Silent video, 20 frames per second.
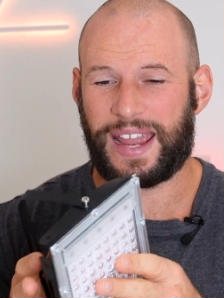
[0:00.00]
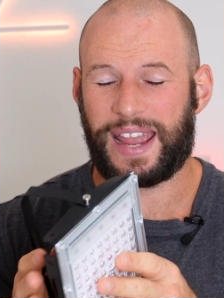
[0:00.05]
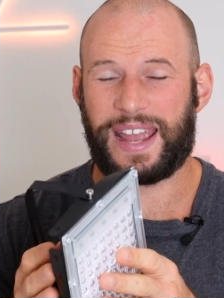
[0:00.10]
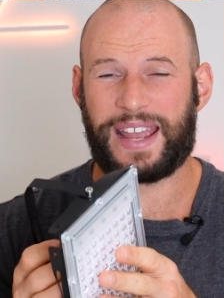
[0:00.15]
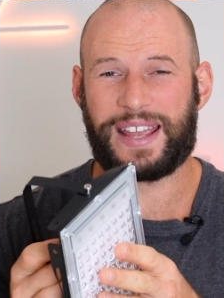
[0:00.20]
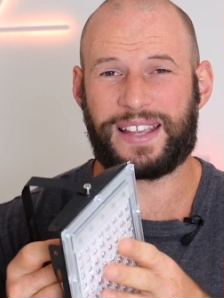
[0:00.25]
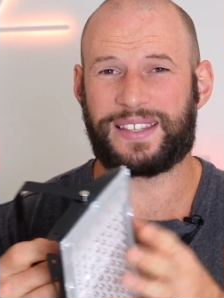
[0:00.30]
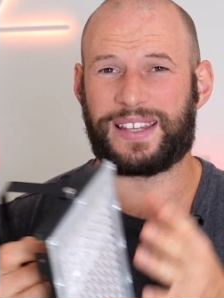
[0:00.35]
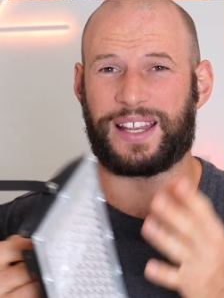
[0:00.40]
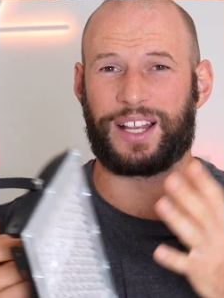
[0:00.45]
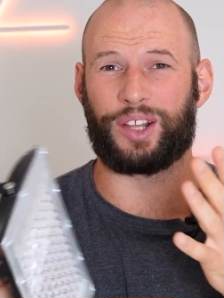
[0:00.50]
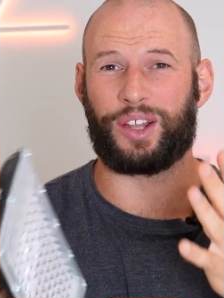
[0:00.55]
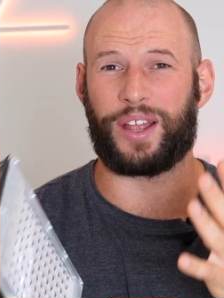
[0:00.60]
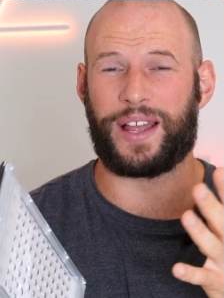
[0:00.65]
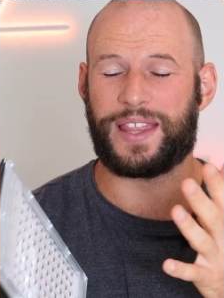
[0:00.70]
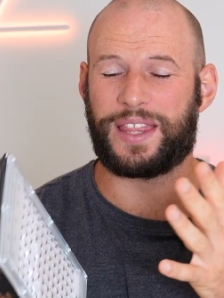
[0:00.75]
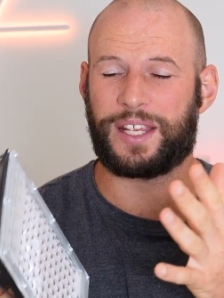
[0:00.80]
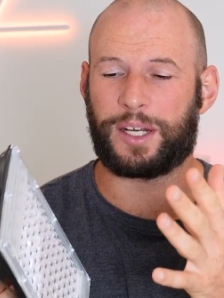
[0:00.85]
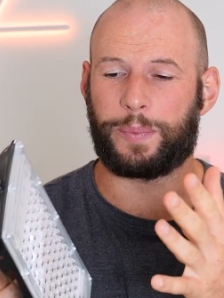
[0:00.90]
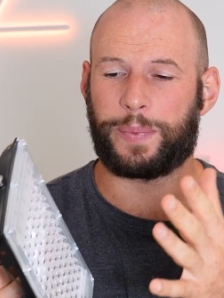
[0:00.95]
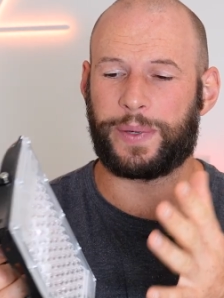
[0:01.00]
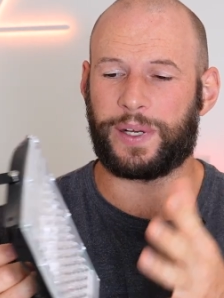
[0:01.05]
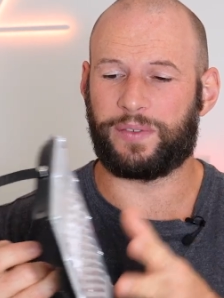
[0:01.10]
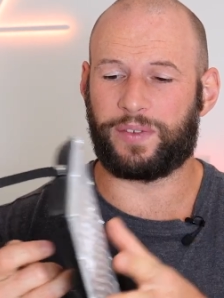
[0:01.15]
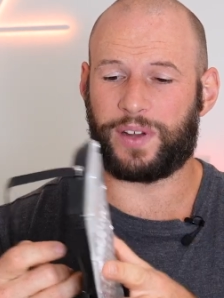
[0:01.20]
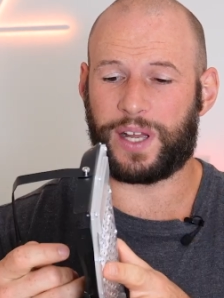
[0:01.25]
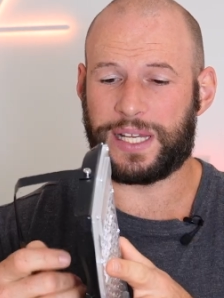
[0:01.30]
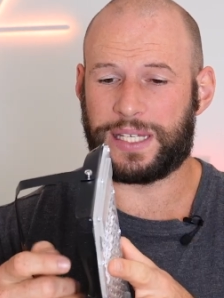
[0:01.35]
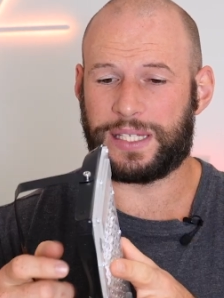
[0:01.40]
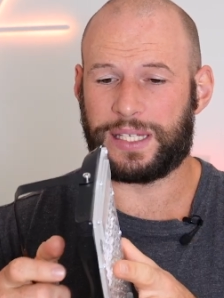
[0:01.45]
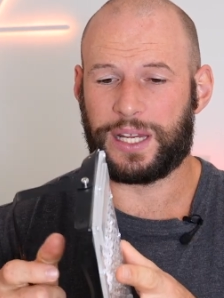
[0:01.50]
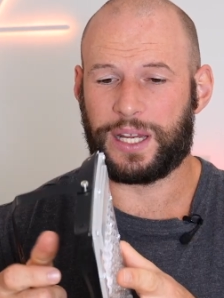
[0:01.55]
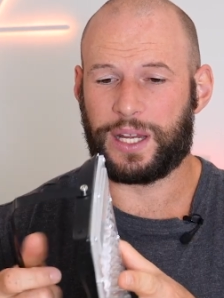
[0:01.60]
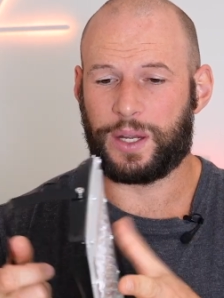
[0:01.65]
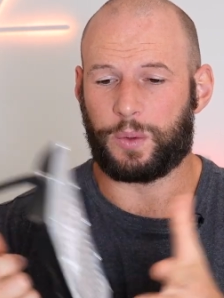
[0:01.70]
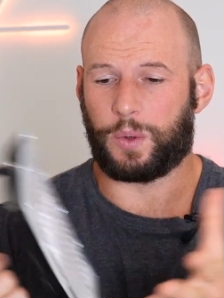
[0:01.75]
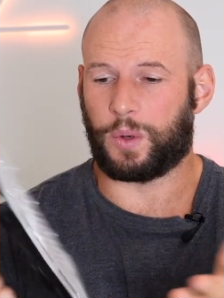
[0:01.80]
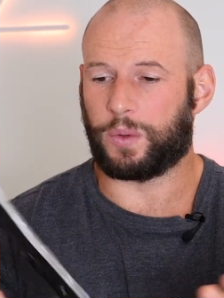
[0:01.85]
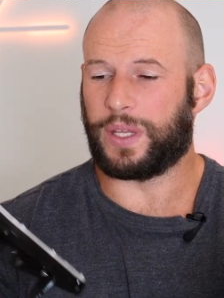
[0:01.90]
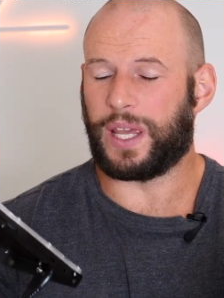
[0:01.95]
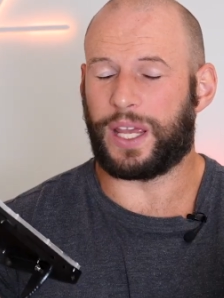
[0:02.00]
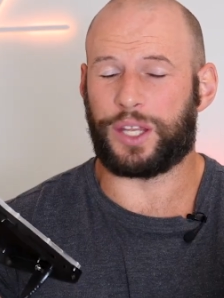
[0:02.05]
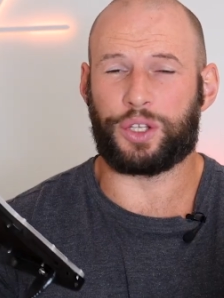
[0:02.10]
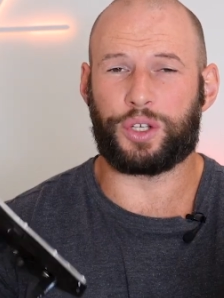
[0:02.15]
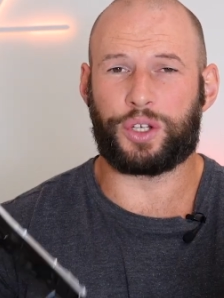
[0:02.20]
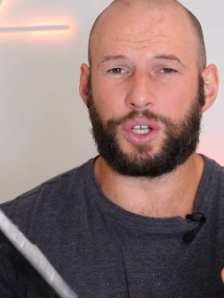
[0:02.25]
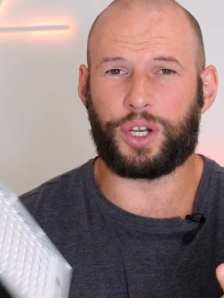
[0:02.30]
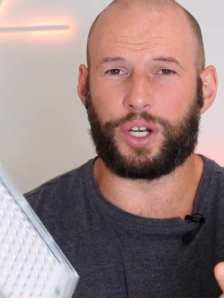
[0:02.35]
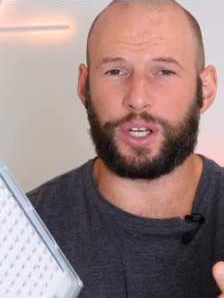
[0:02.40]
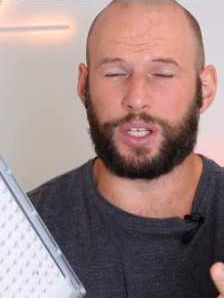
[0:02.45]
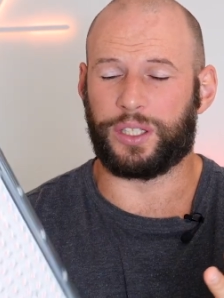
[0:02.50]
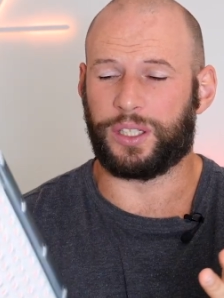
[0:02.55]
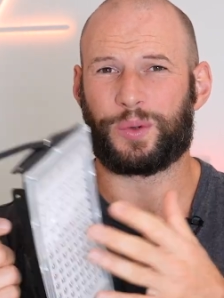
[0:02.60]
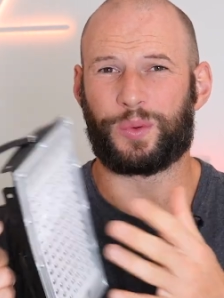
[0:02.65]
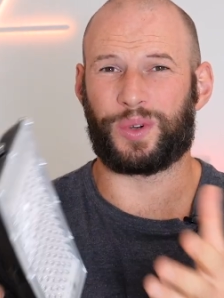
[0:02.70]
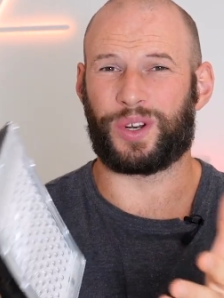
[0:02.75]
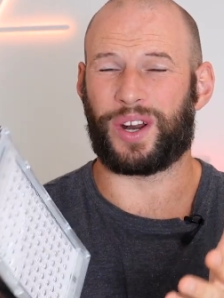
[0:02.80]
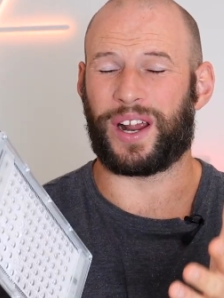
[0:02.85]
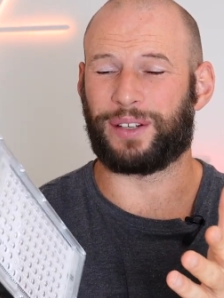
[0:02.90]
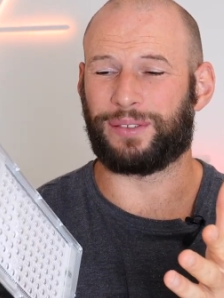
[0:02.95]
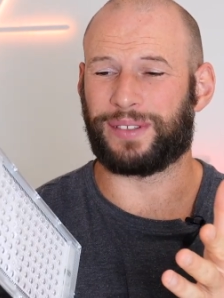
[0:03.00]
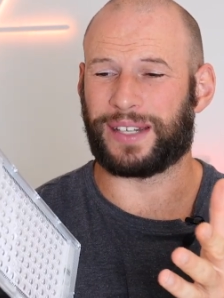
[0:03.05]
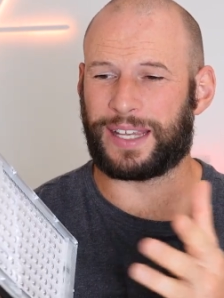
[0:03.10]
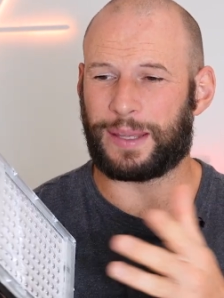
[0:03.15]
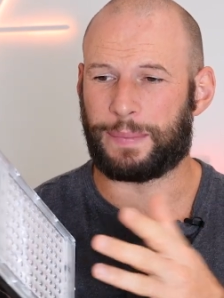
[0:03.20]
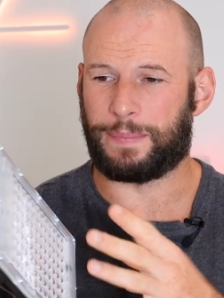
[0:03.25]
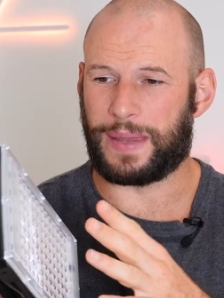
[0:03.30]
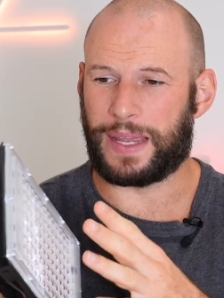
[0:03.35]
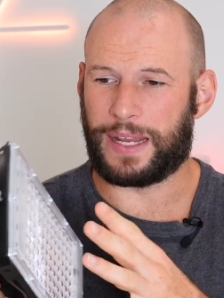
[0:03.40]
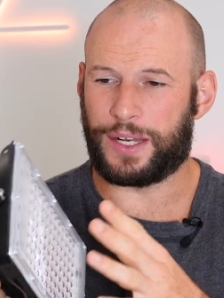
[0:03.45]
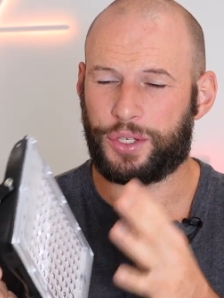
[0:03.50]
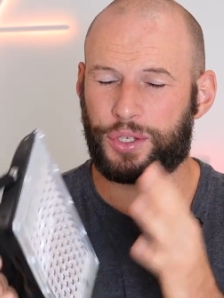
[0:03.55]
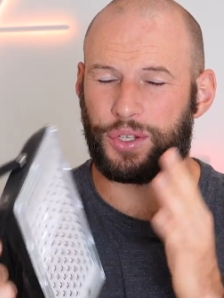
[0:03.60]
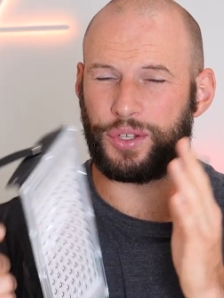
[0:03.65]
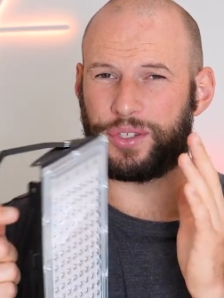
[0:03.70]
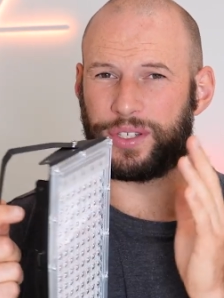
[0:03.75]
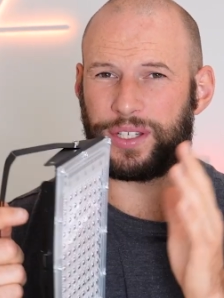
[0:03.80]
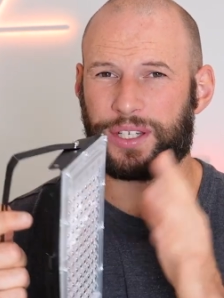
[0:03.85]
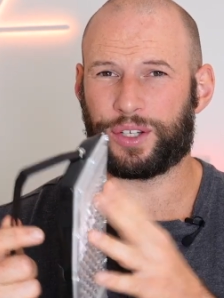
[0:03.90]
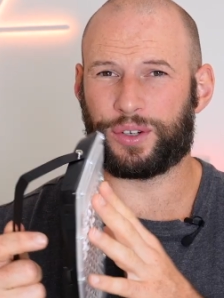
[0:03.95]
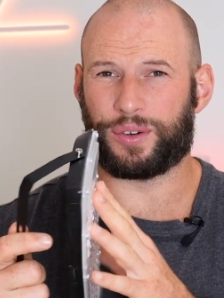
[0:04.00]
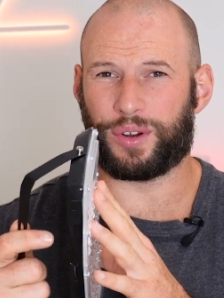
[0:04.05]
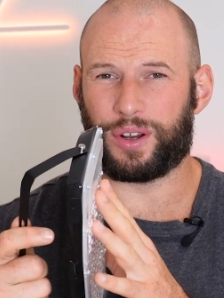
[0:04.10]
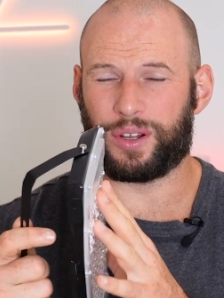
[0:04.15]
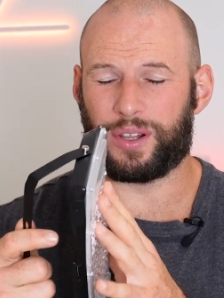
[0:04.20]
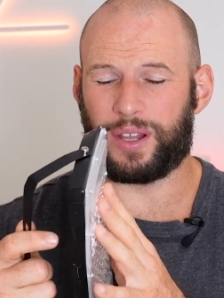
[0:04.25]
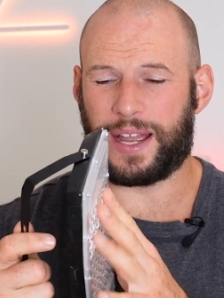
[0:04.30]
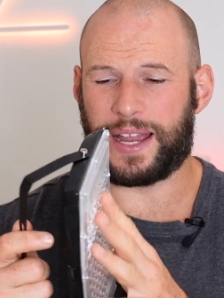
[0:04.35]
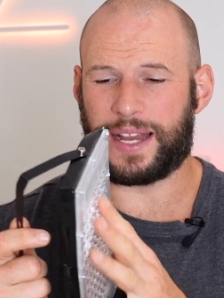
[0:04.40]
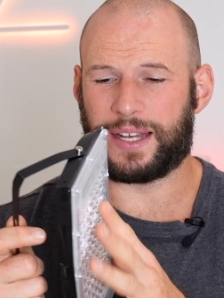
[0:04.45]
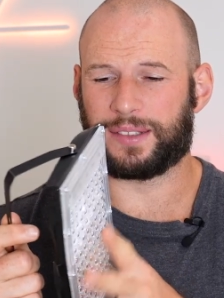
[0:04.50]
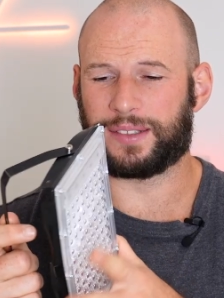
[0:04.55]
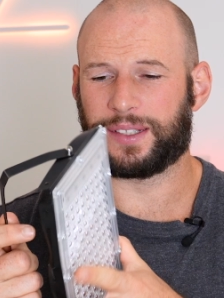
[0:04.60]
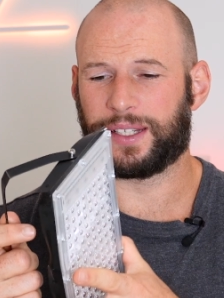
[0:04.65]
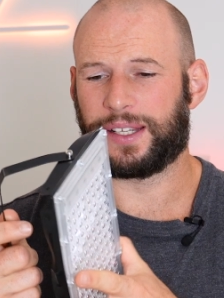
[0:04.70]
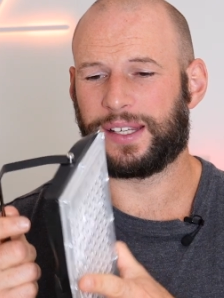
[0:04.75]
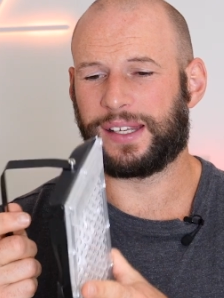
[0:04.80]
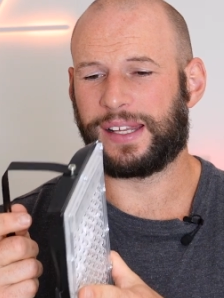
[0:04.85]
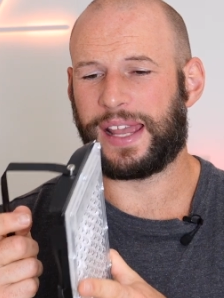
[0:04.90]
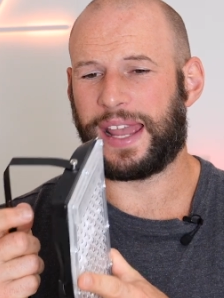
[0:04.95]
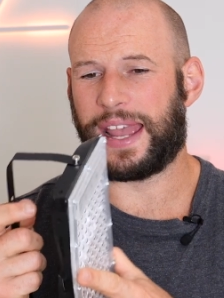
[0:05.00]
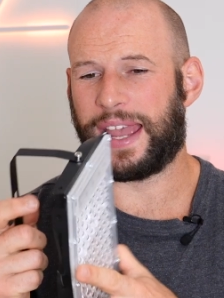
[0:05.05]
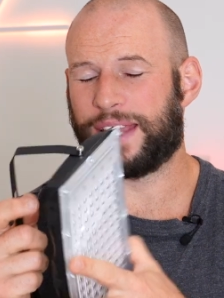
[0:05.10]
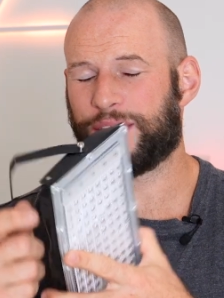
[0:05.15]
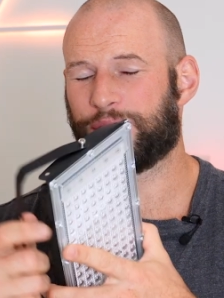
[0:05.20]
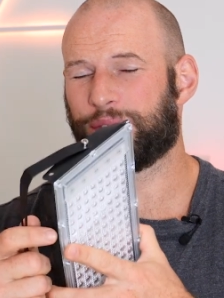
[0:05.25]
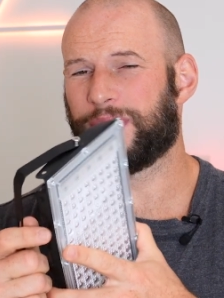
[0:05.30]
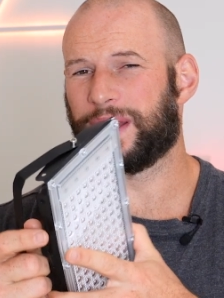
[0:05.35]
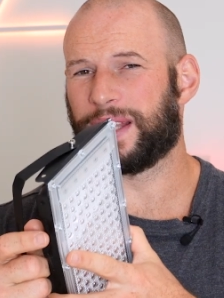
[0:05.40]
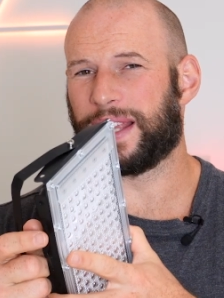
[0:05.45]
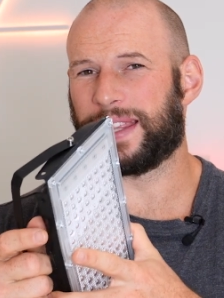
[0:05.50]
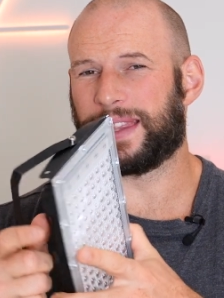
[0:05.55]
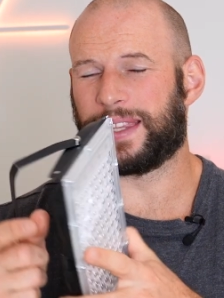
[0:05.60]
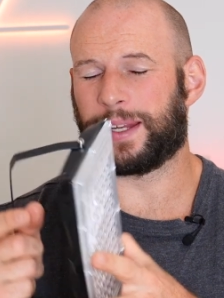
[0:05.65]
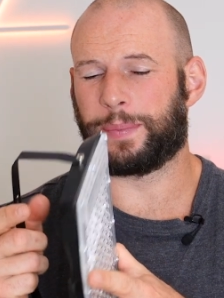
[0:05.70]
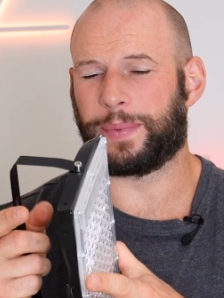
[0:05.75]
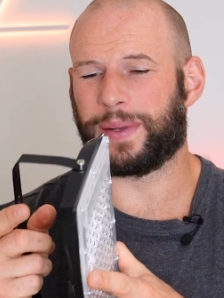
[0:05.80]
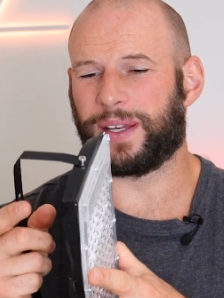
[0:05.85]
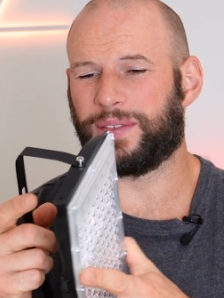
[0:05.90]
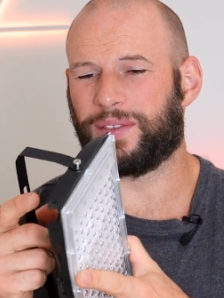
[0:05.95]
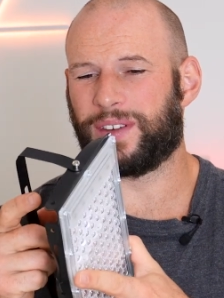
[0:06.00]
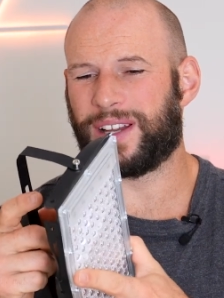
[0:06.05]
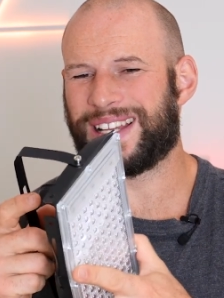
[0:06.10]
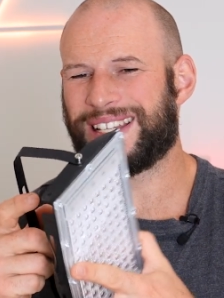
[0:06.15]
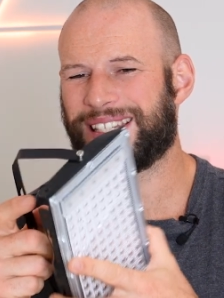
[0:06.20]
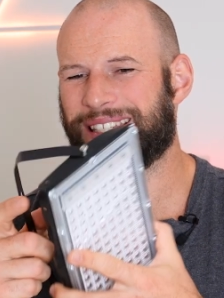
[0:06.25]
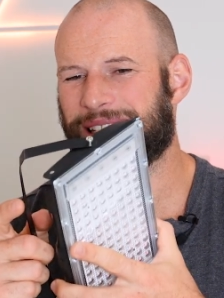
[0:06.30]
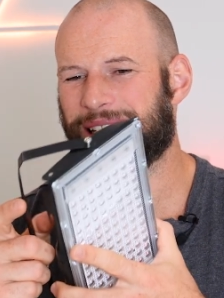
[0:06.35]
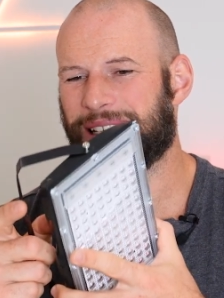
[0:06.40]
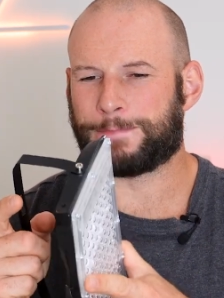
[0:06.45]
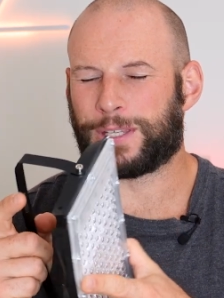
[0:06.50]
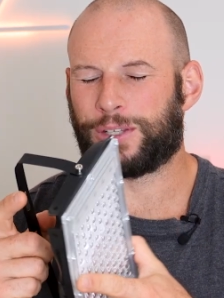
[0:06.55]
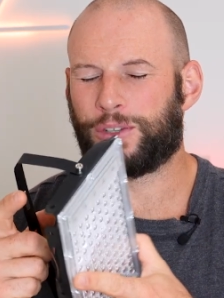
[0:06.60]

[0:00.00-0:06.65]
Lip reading: as a light therapy device? Well, yeah, you could. Would I recommend using a grow light as a red light therapy device?